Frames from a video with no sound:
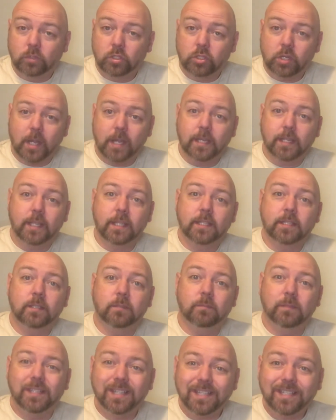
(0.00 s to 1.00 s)
trying to get
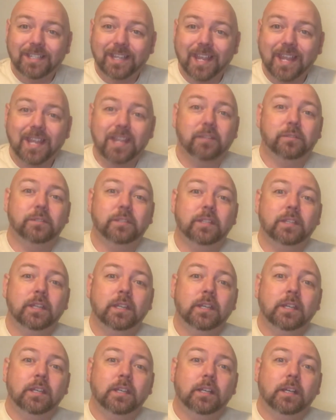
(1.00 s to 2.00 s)
some details
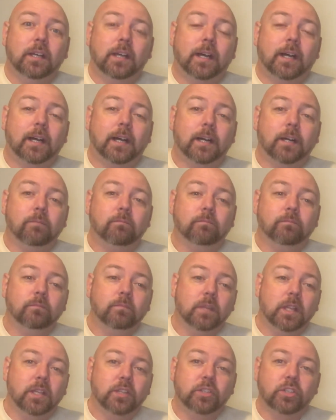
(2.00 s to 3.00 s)
um,
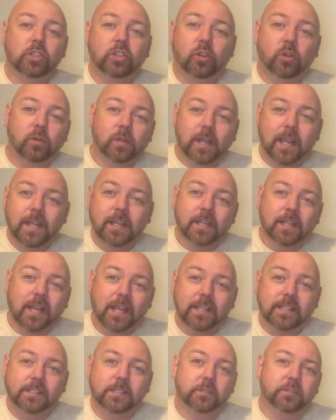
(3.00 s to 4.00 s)
and just create a
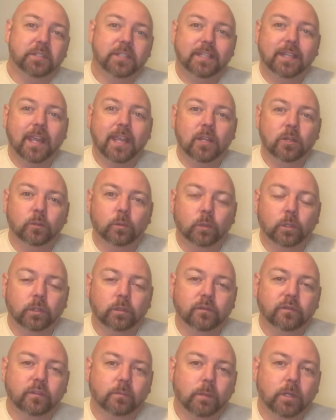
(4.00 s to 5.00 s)
nice little scale
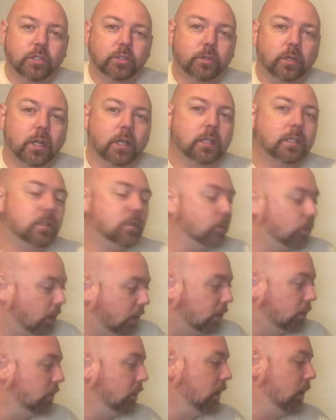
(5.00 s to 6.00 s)
world for my trucks.
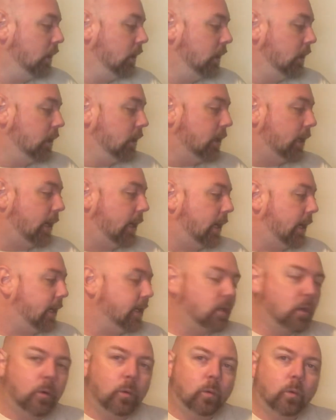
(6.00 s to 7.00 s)
Well, uh, I
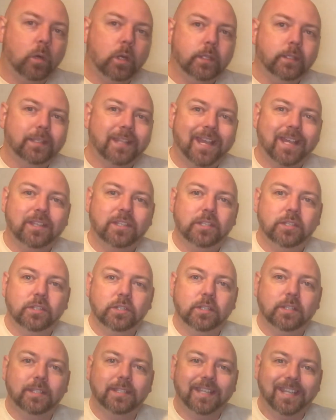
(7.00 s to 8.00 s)
don't want that to
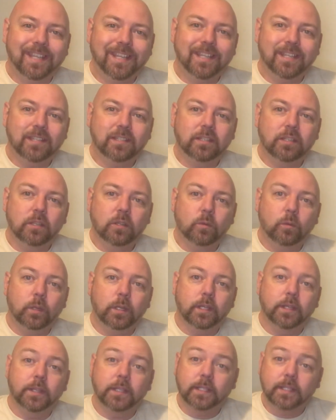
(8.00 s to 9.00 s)
just end
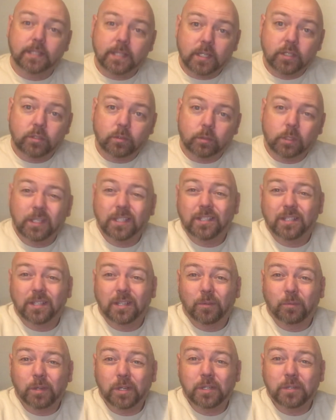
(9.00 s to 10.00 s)
with accessories.
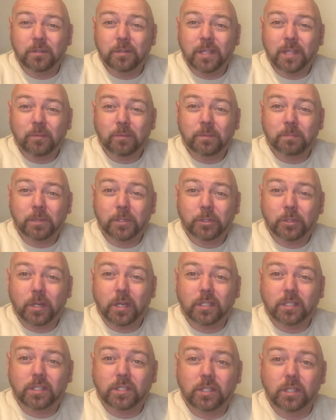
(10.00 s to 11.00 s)
I want to do that with my
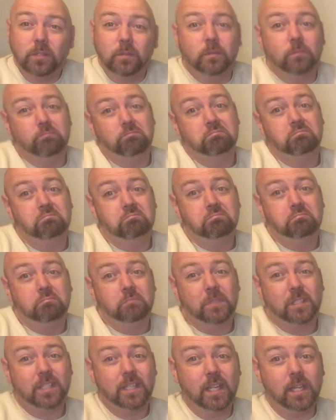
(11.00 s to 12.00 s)
trucks too.
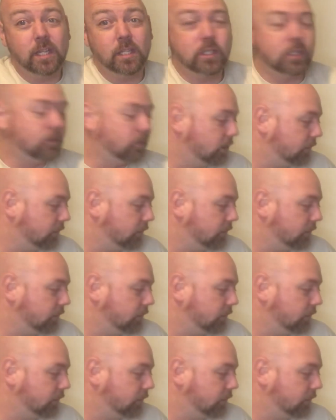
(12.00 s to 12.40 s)
Let's get into